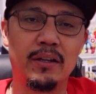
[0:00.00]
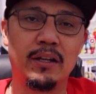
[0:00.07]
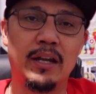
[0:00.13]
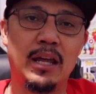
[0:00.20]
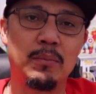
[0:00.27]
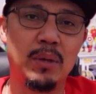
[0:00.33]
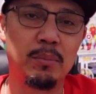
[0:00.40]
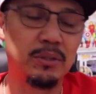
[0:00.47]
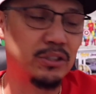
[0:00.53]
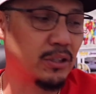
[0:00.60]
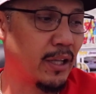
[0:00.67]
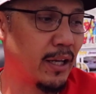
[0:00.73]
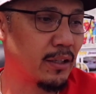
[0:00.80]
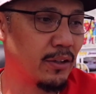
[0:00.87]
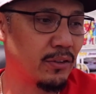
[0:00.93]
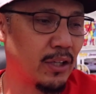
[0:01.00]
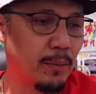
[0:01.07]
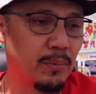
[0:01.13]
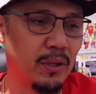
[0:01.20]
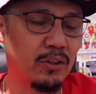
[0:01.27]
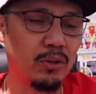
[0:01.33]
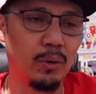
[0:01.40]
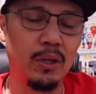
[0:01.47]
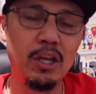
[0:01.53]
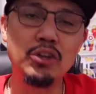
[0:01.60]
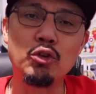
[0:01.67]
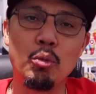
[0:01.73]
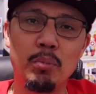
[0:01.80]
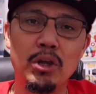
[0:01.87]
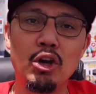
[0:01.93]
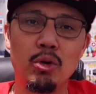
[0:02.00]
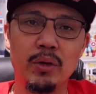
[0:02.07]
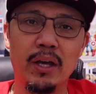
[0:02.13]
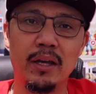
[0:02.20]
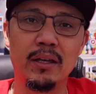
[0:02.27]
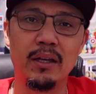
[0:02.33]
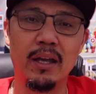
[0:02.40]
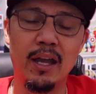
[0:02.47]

The name, image, and likeness type thing. So he's going to be okay.